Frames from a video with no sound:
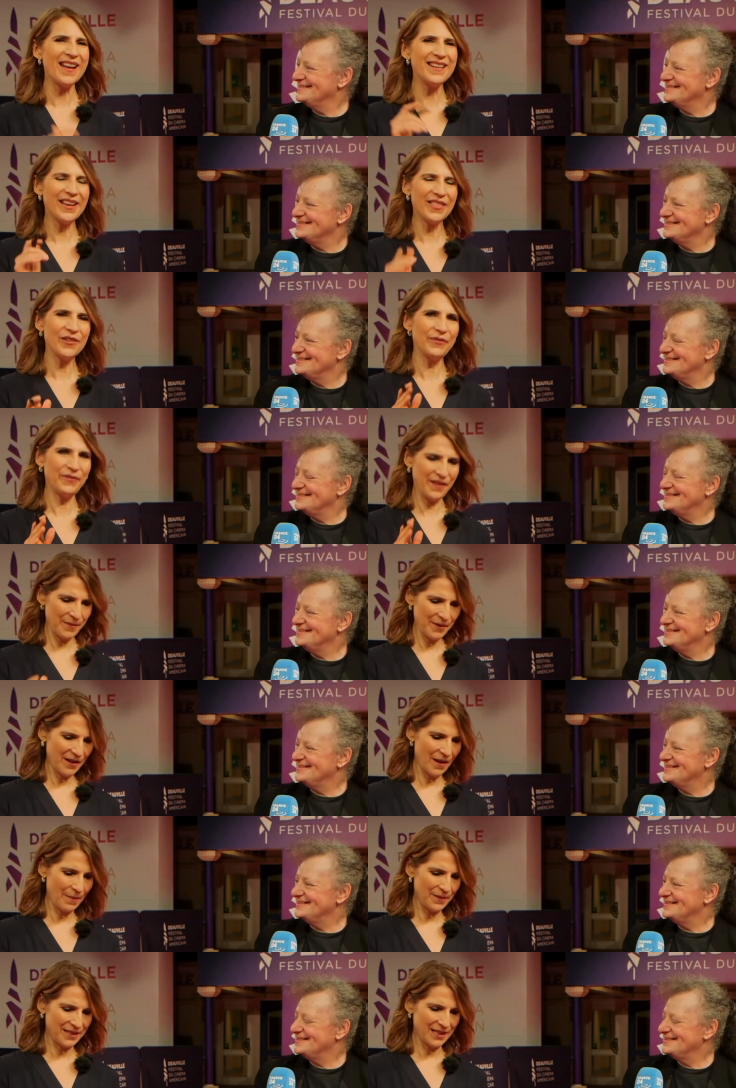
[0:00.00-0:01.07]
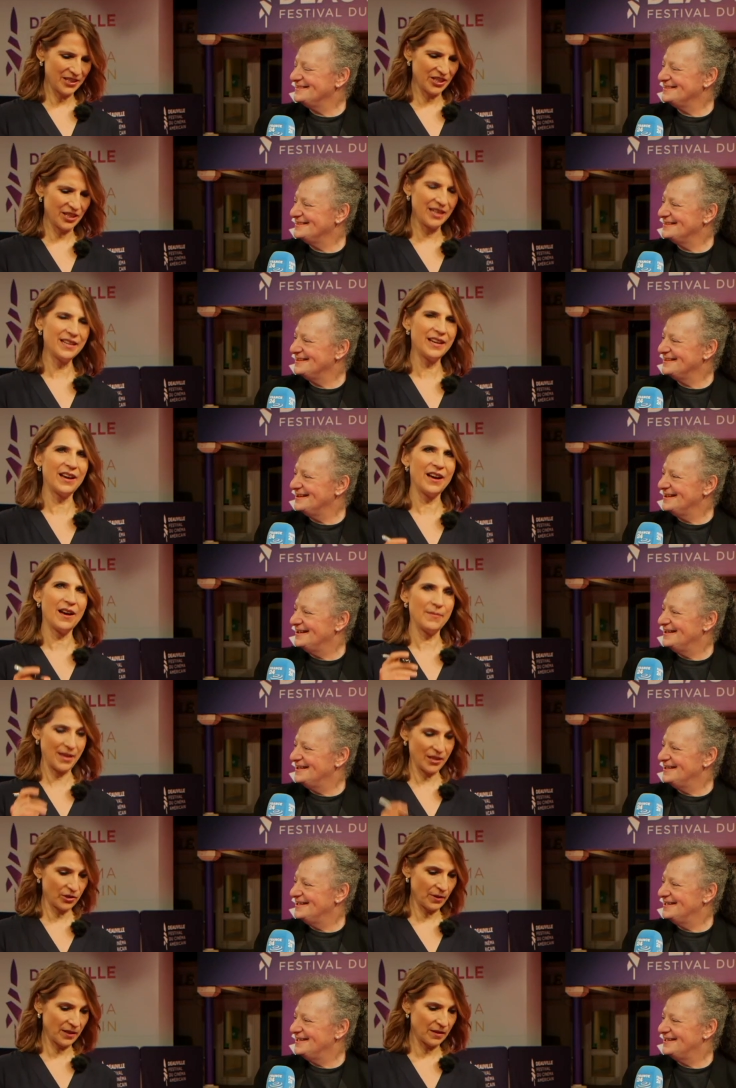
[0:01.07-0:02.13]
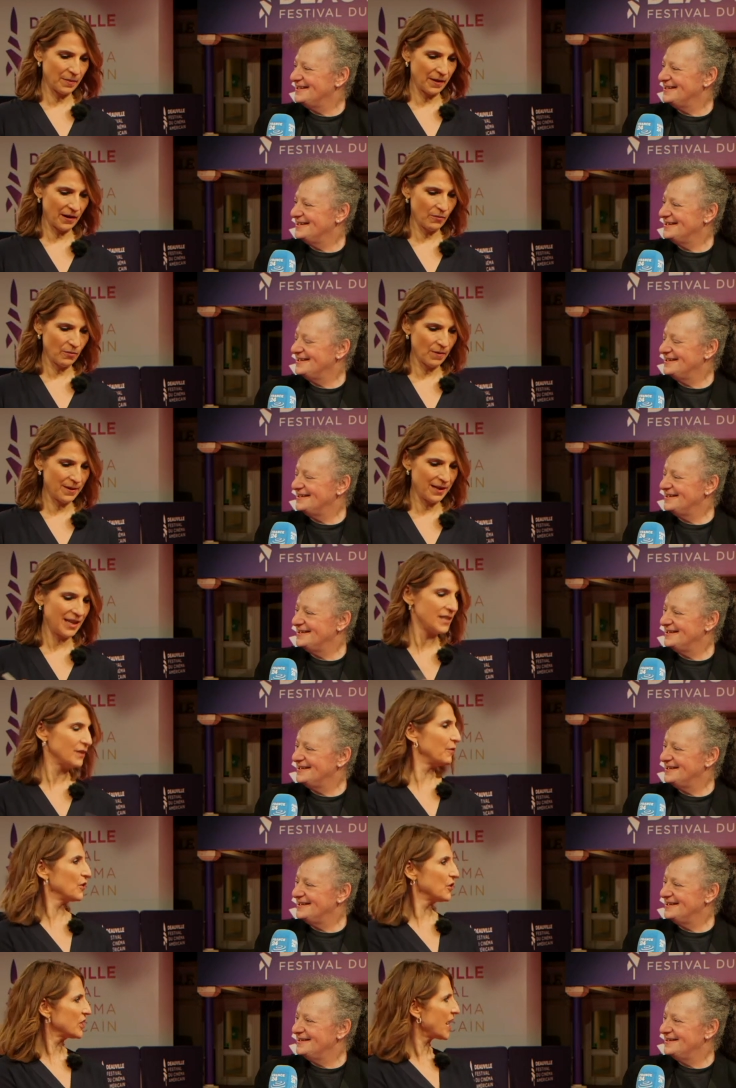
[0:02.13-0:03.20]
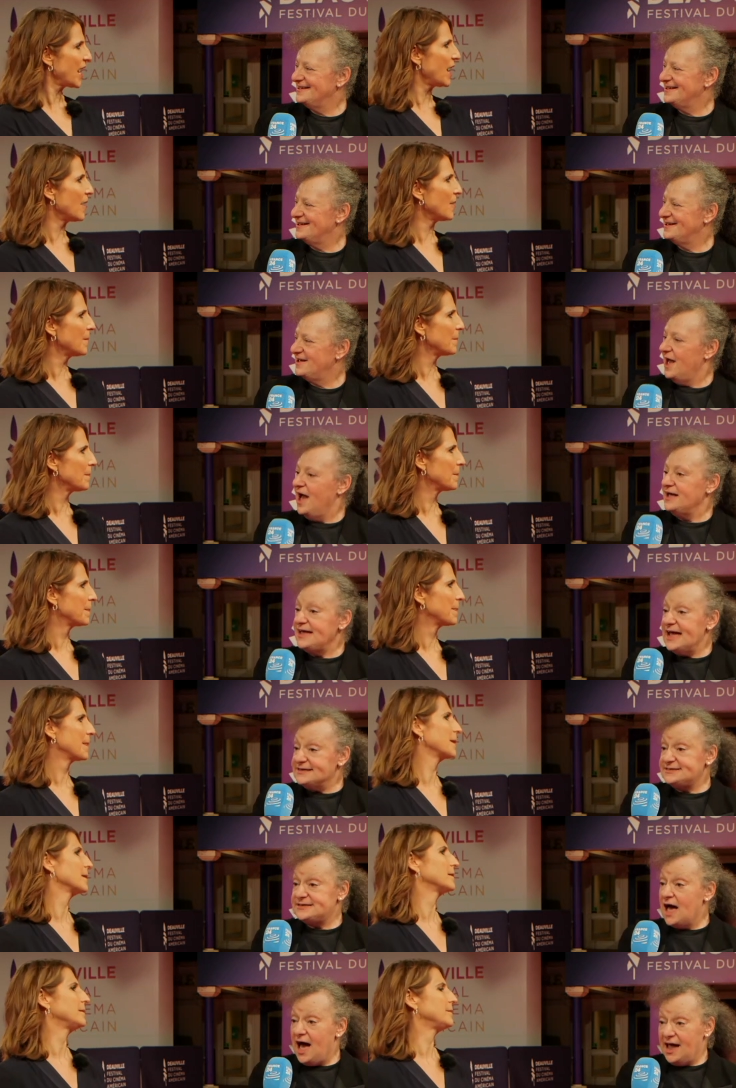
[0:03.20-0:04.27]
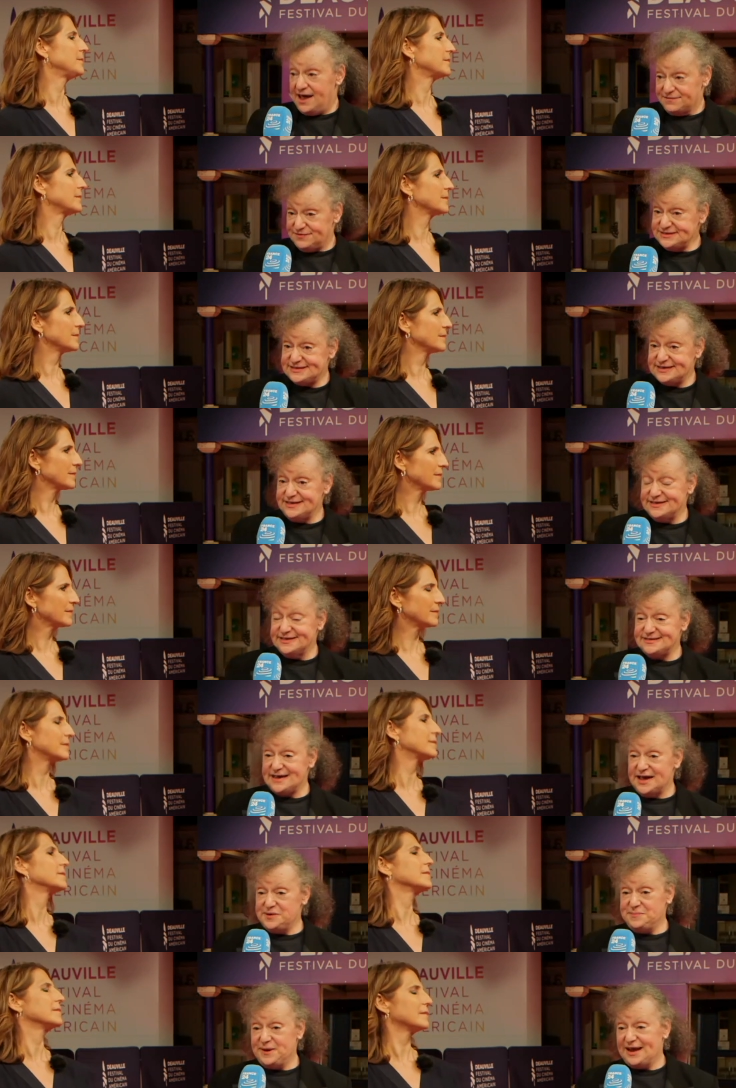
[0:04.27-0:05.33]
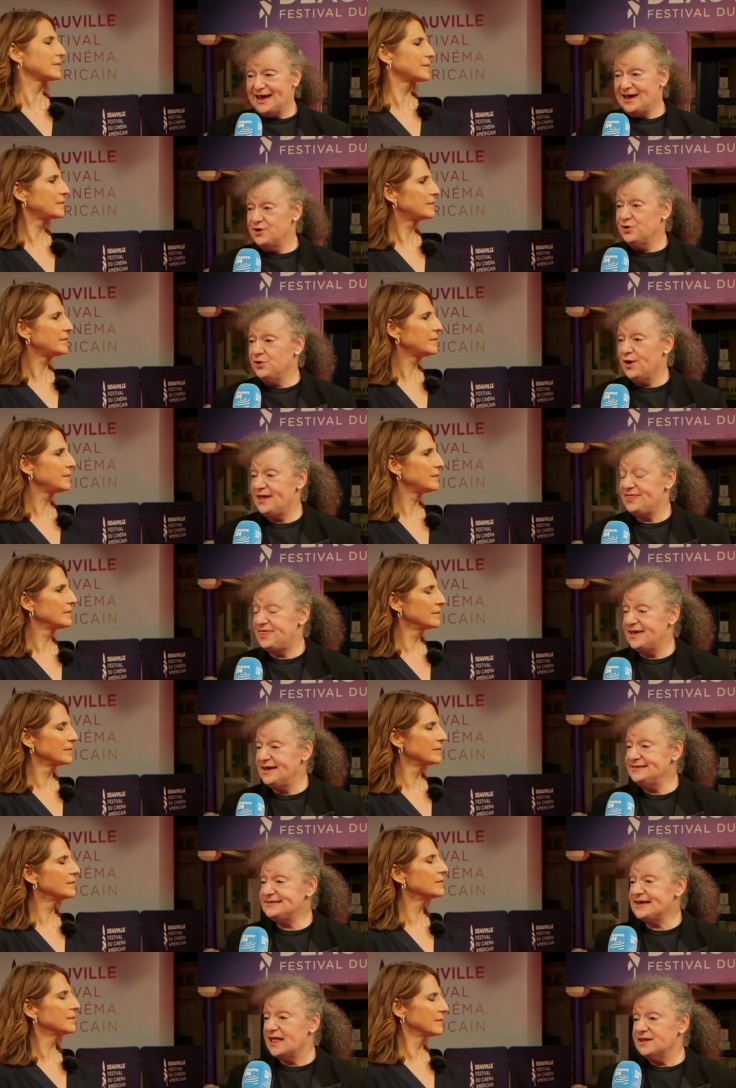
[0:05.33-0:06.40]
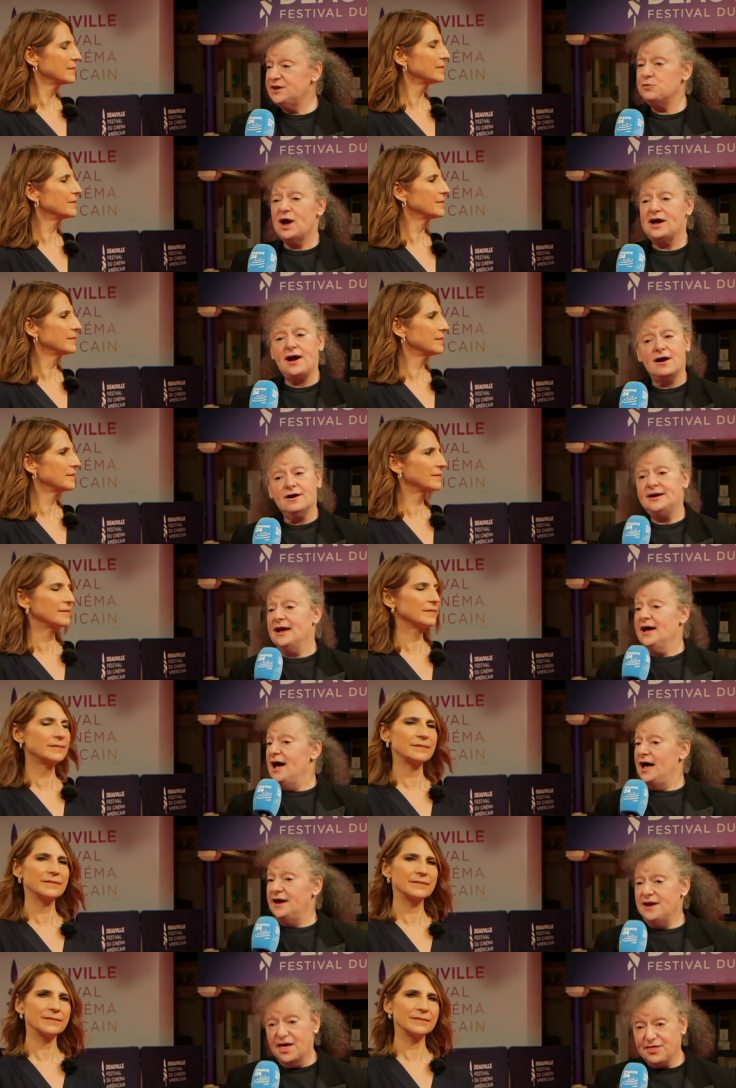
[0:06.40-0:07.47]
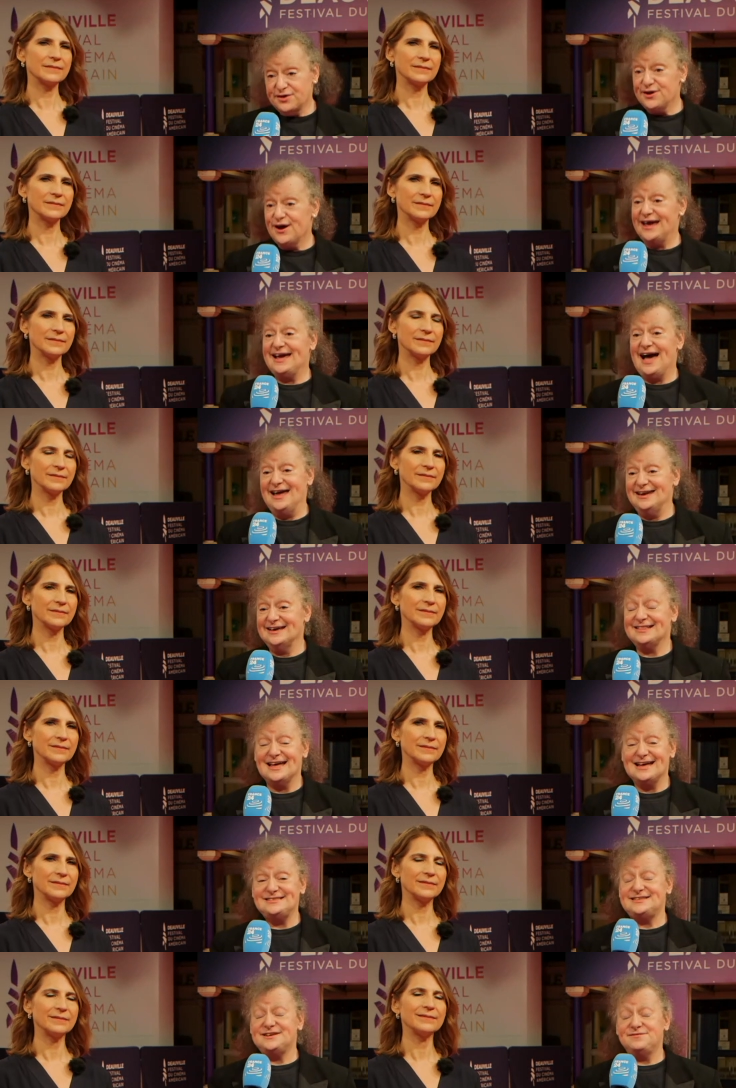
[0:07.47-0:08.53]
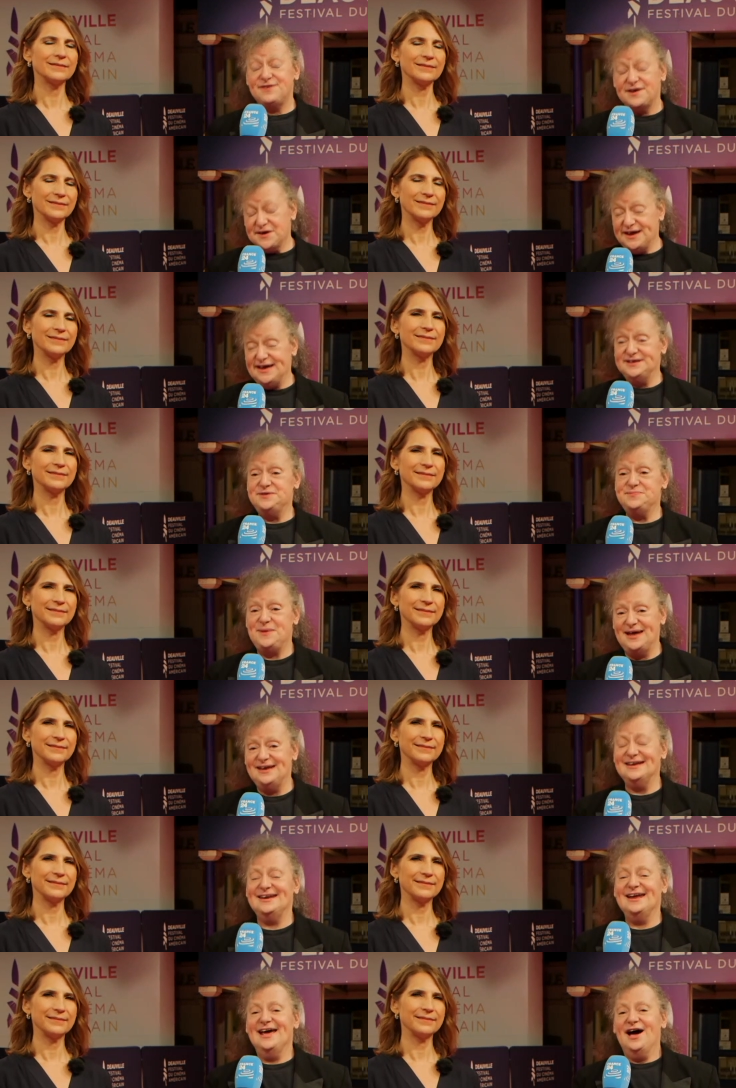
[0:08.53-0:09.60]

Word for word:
Speaker 1: another film in
Speaker 2: competition um, that's directed by a woman is First Cow. Yes, I haven't seen this yet, but I hear great things. Kelly Reichardt, another iconoclastic, very independent